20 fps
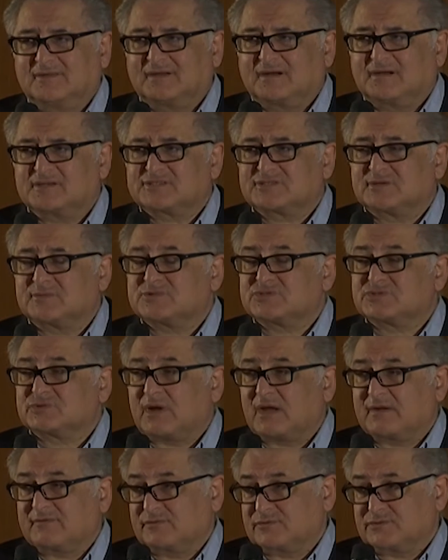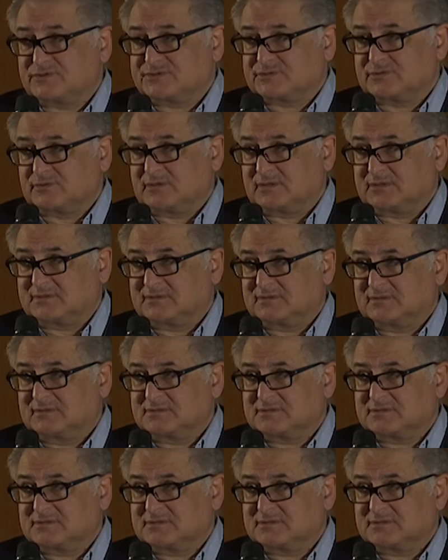there are some drivers to it.